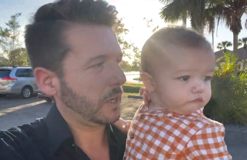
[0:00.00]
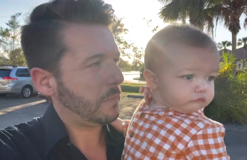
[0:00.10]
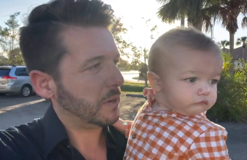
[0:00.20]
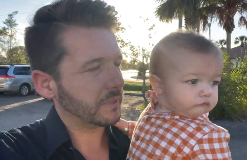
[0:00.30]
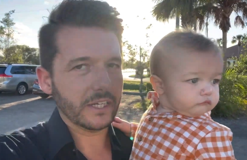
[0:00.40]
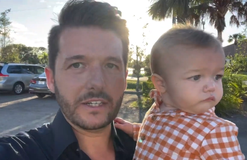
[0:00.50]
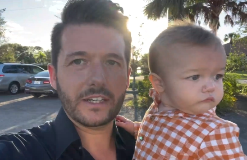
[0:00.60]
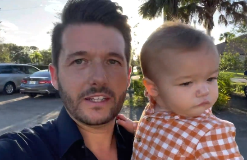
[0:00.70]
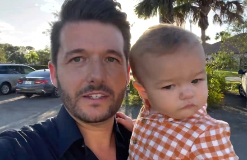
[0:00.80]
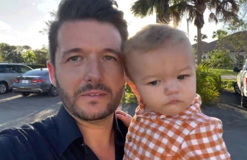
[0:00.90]
Speaker 1: a pumpkin.
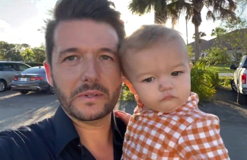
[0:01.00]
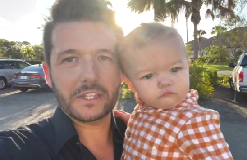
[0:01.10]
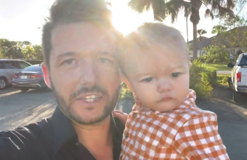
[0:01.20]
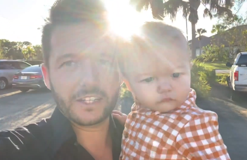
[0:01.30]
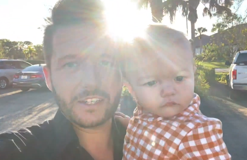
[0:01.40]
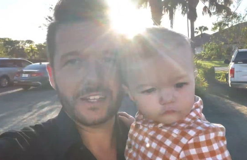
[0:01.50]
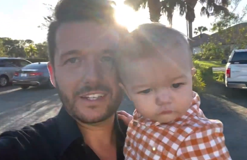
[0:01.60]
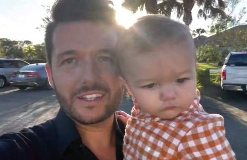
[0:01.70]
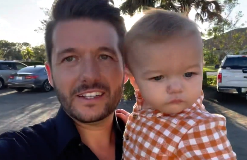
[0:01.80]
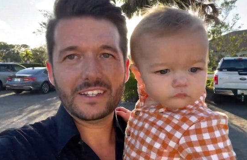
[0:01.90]
What do you think?
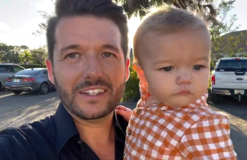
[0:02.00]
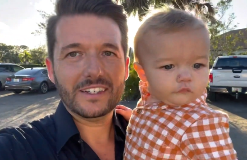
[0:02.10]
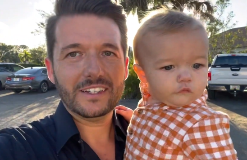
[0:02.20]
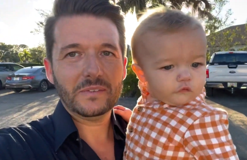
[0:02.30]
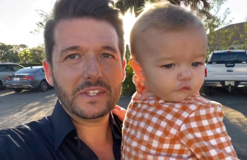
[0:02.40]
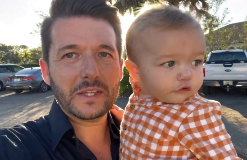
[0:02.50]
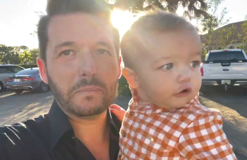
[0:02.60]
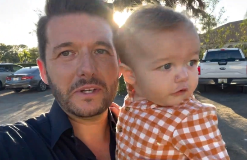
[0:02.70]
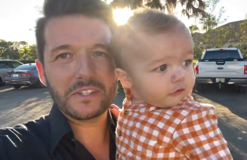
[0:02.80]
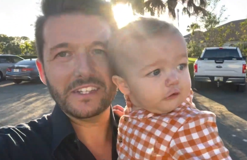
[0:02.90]
You think
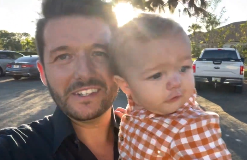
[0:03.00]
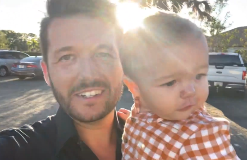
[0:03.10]
Piercy?